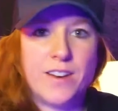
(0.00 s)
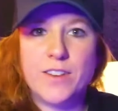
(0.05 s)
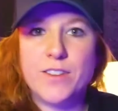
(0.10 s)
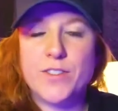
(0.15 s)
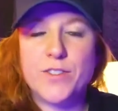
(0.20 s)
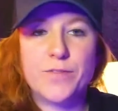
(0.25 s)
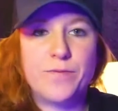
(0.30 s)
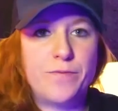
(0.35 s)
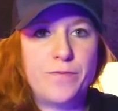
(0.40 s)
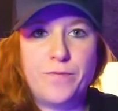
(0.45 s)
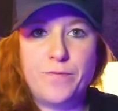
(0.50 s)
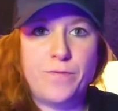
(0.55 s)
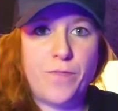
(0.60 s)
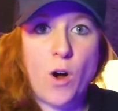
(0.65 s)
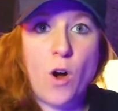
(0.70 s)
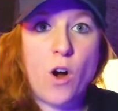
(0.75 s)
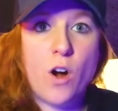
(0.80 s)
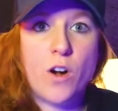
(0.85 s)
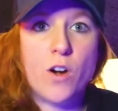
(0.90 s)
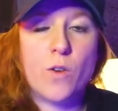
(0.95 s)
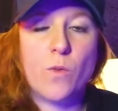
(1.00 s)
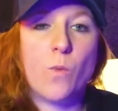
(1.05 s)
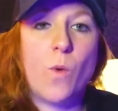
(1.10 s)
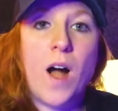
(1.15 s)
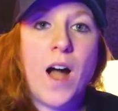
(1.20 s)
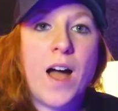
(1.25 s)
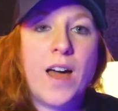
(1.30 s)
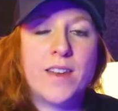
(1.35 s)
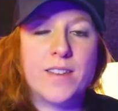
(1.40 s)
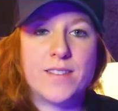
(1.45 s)
as far
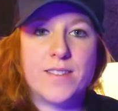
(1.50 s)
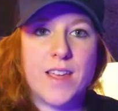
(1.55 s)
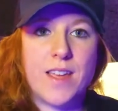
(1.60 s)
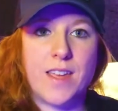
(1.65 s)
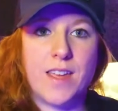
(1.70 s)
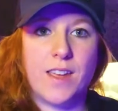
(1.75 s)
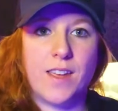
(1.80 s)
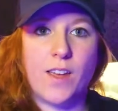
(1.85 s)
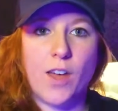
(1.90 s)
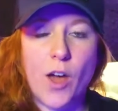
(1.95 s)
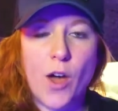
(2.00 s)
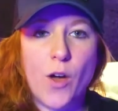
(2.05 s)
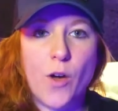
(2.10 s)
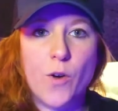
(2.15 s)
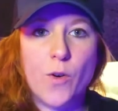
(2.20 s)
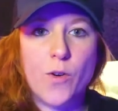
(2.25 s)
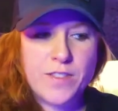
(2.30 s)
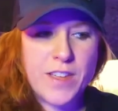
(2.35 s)
wide as they can go,